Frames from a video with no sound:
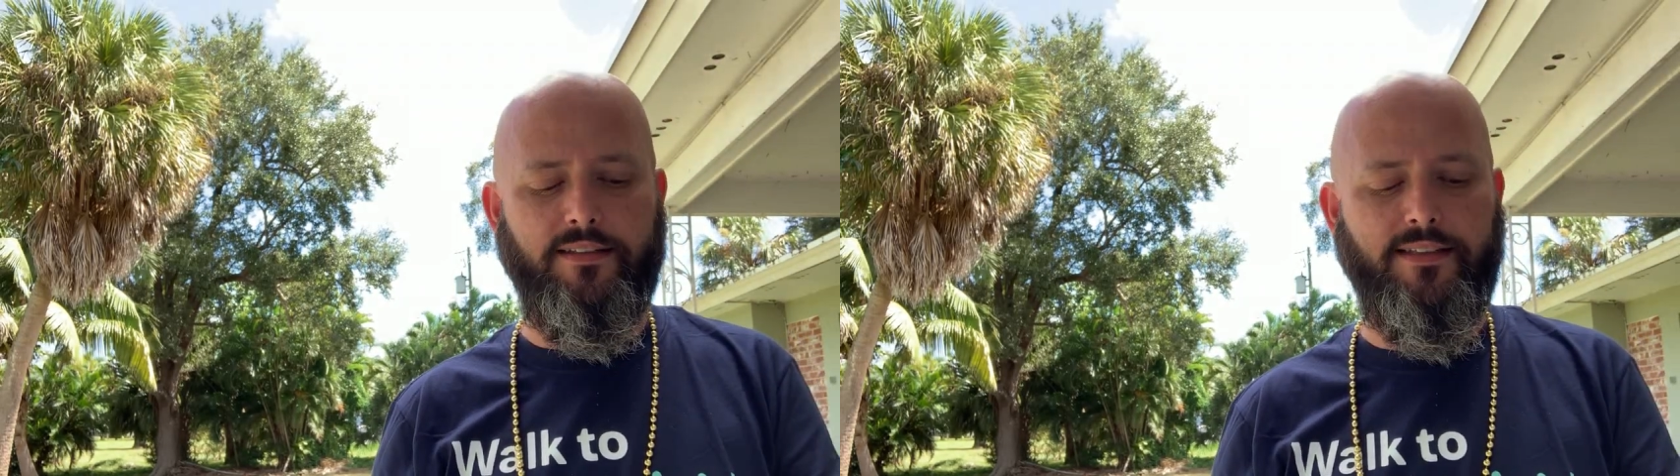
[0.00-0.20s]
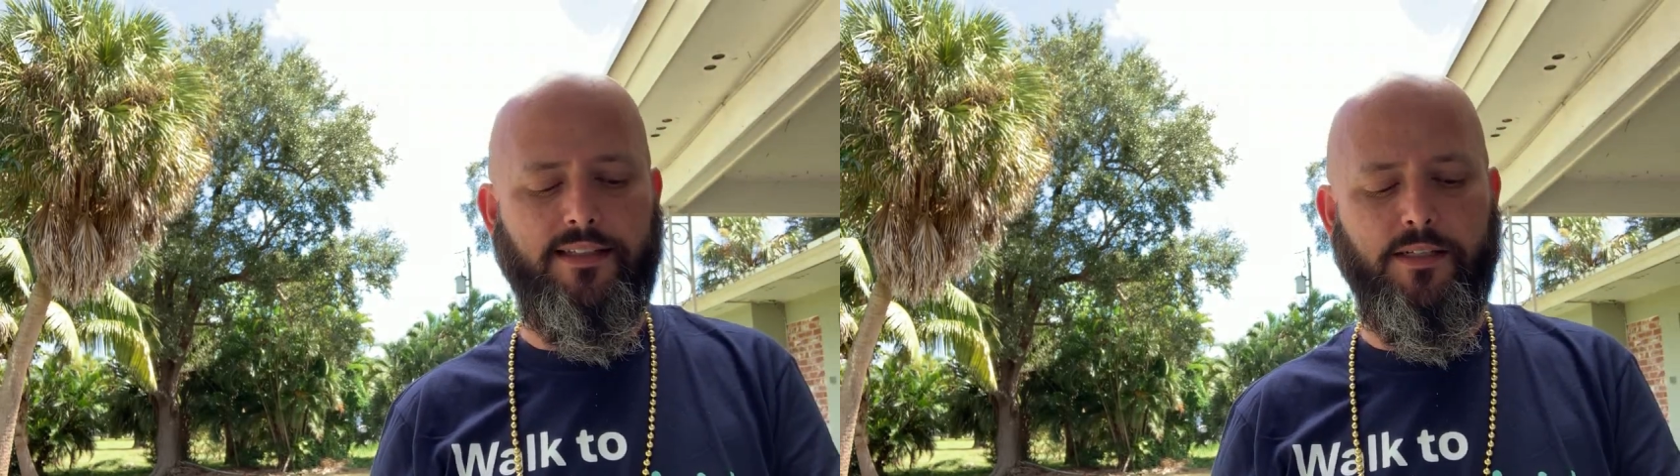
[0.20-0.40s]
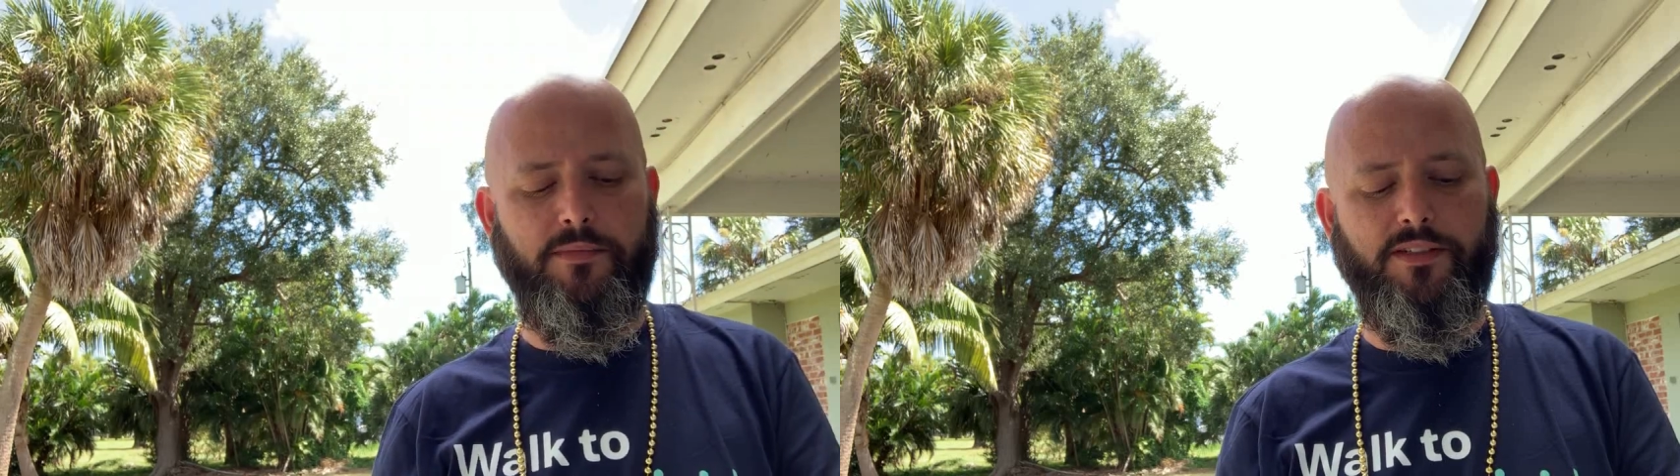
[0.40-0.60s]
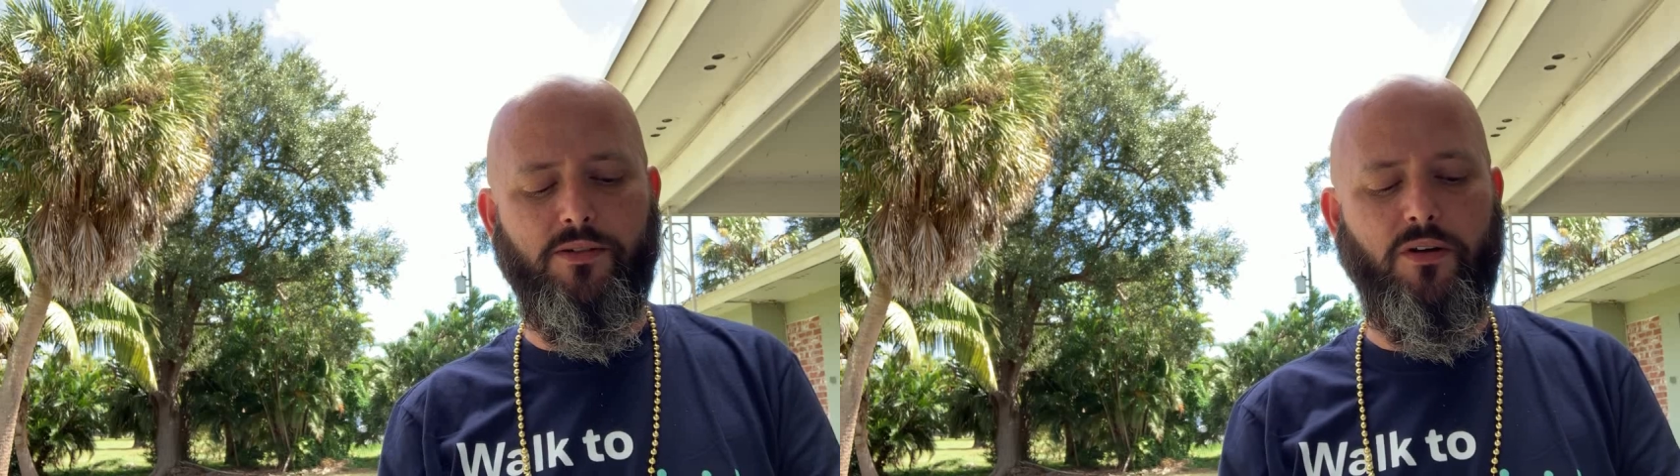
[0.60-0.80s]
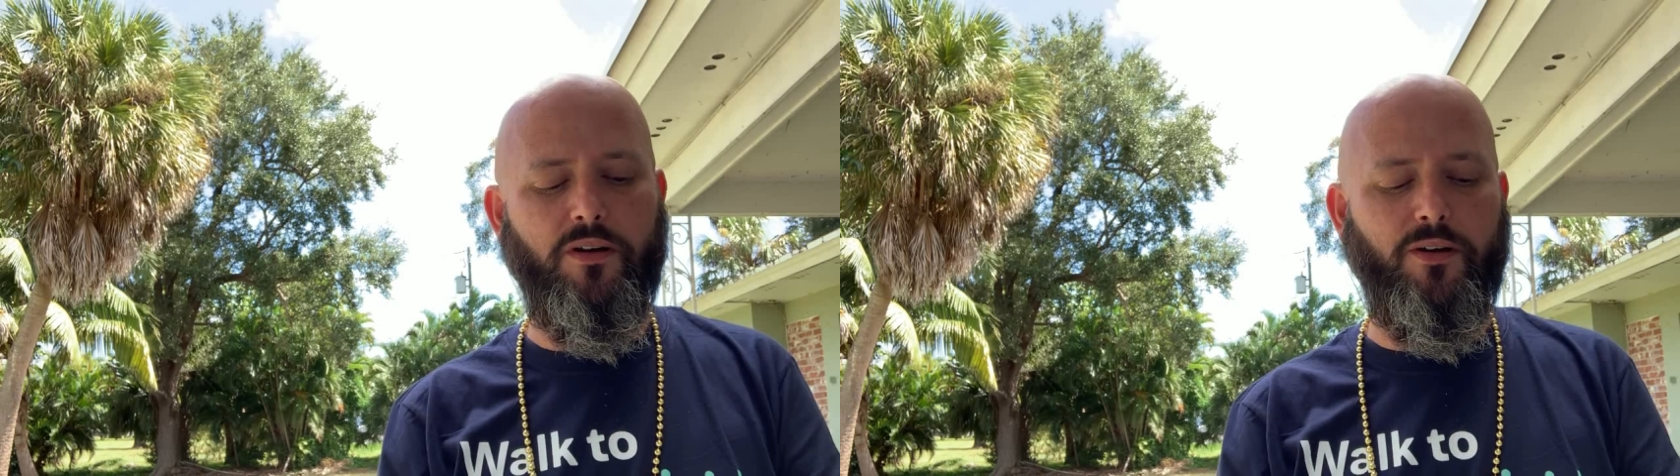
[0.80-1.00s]
Seamus
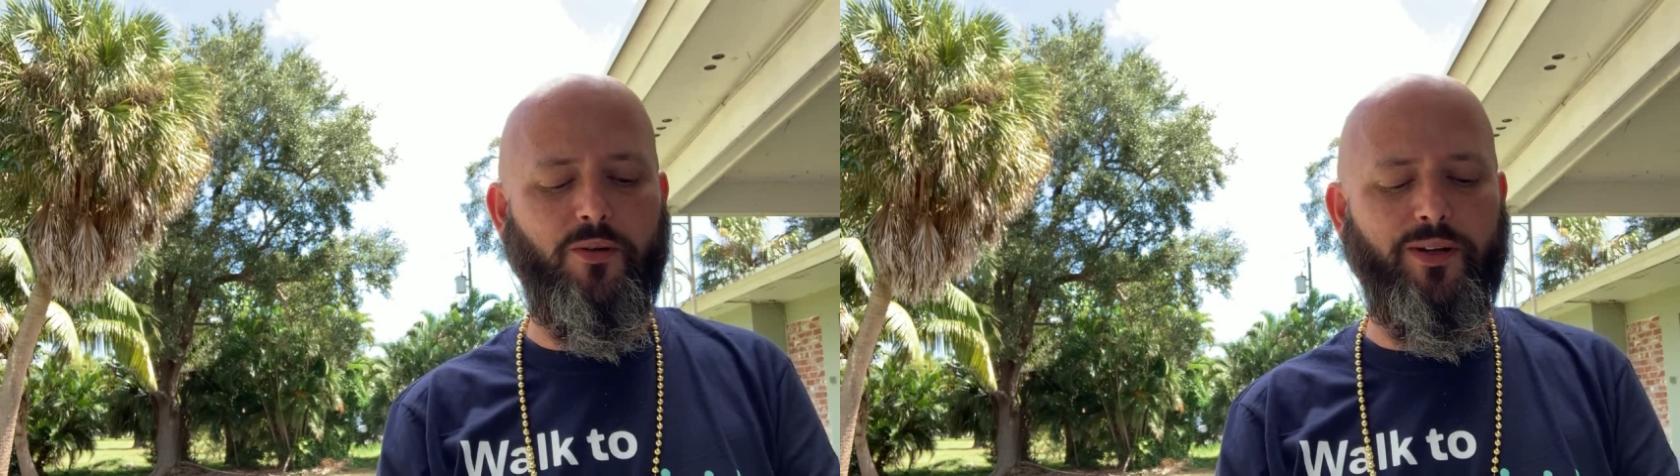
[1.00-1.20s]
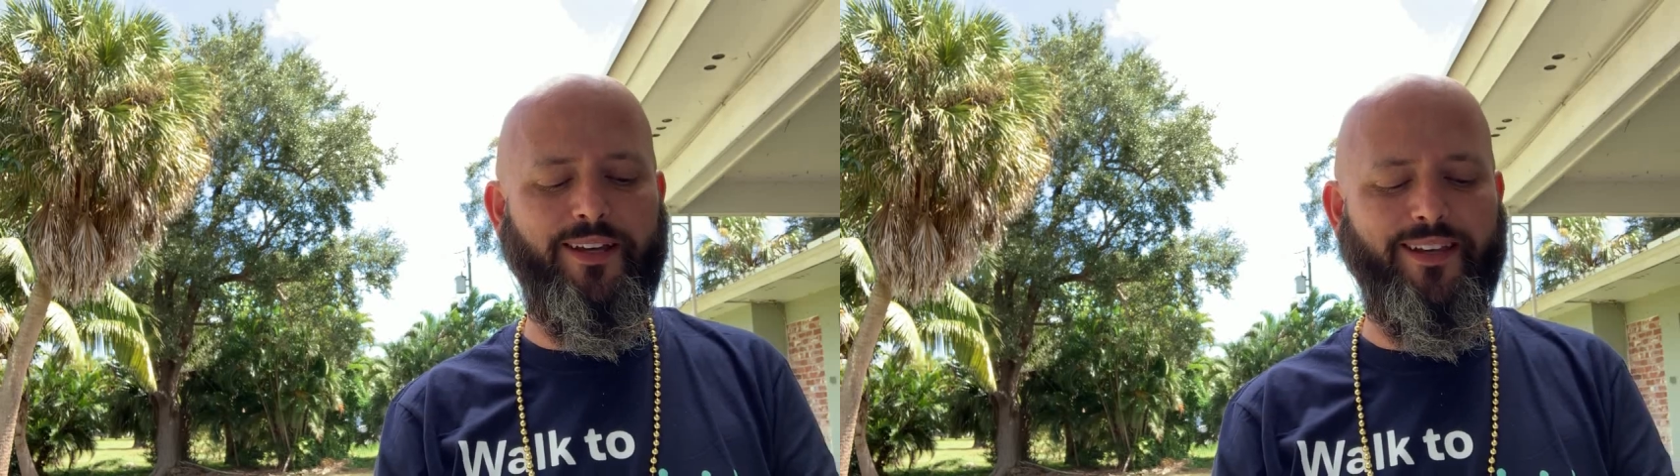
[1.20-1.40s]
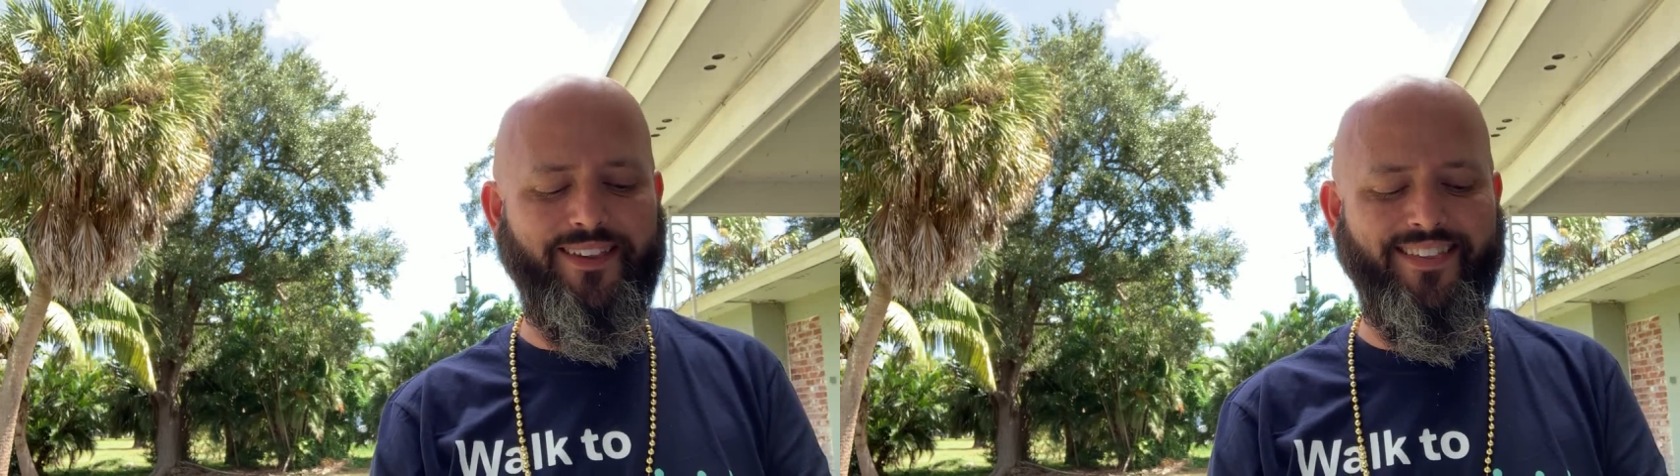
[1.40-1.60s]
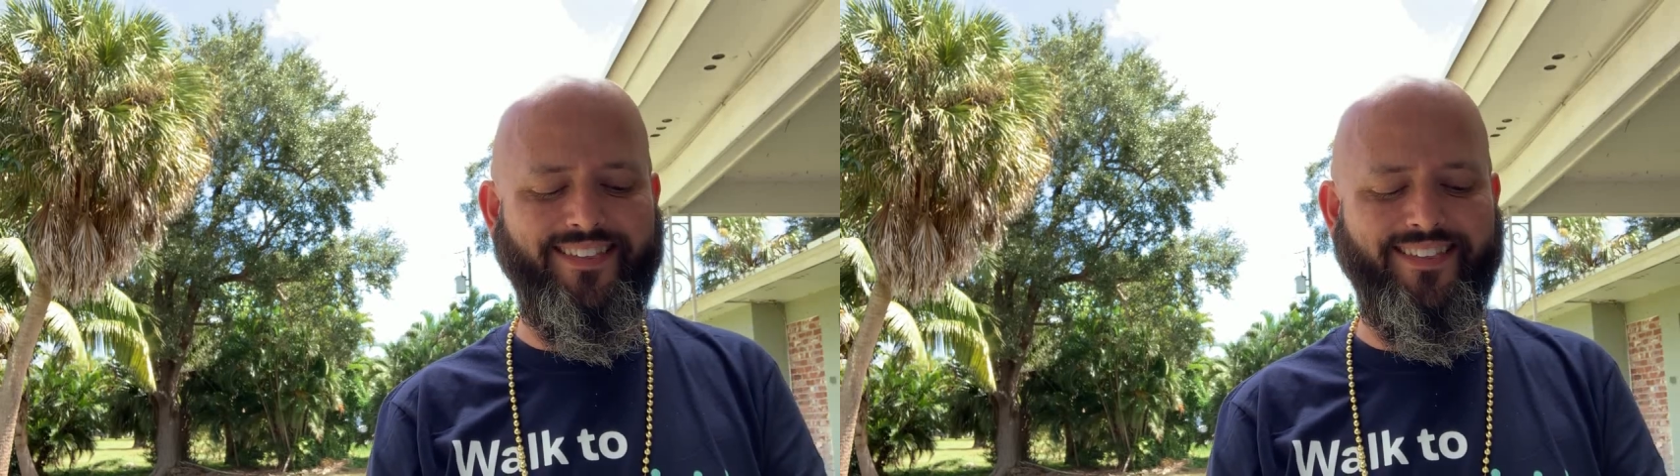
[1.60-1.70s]
O'Heath,